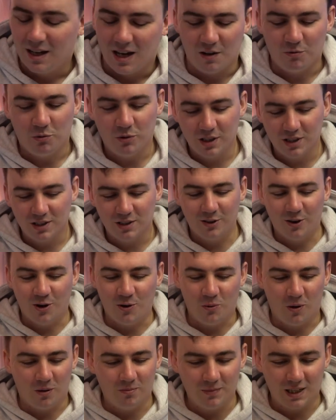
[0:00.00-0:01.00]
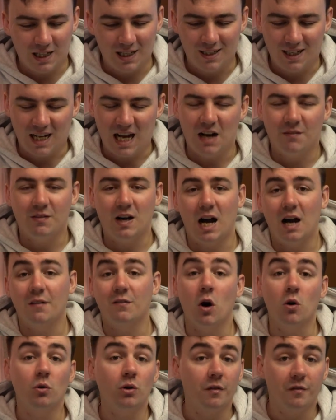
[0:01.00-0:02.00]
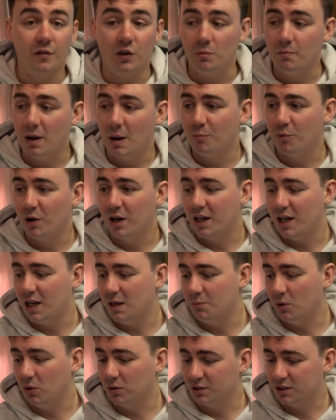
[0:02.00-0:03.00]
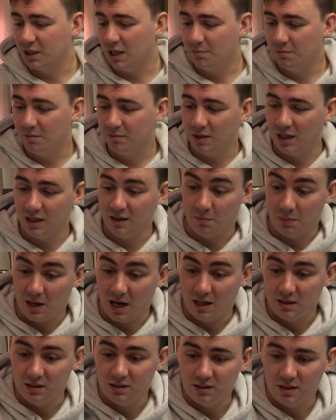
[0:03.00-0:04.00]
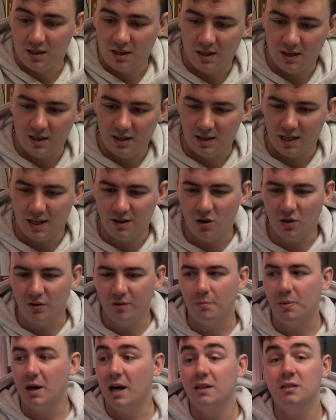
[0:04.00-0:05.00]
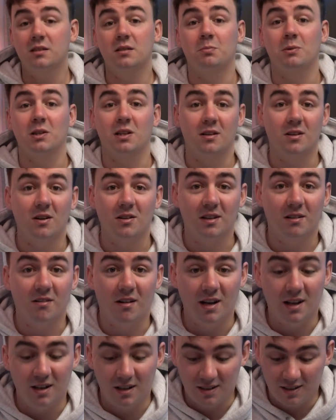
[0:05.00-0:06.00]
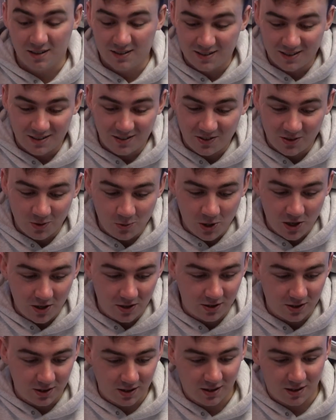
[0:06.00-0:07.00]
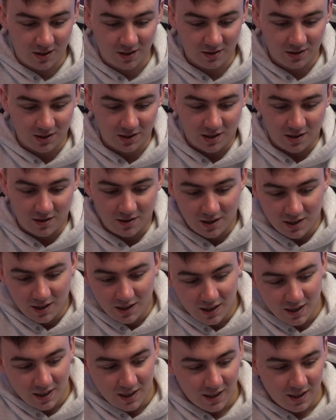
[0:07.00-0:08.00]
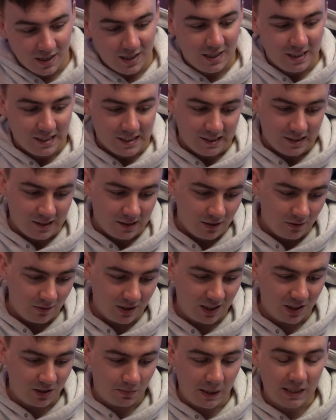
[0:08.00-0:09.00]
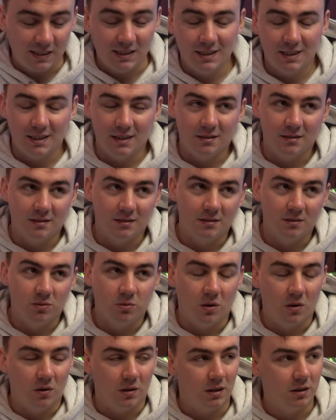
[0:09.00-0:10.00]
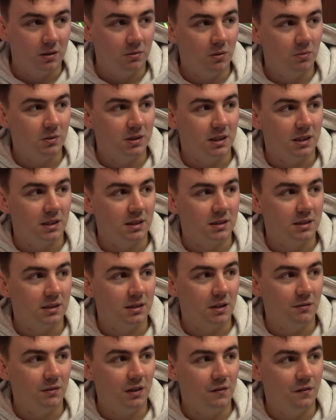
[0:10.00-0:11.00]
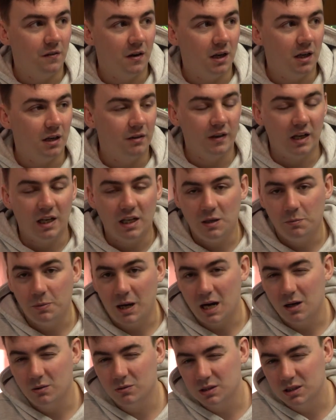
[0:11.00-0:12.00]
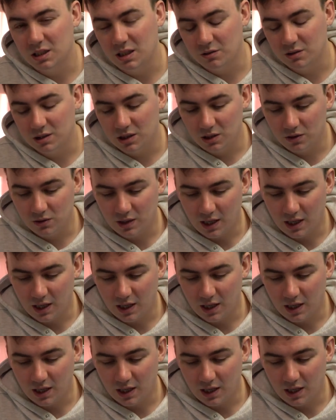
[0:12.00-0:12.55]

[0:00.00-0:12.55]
I want to know... What, I've, I've owned a few membrane keyboards in, in the past. Uh, they're not the best, but they're not the great... Uh, they're not the worst, you know, so... And he's spending, what, what was this, 75, 80 pounds here in the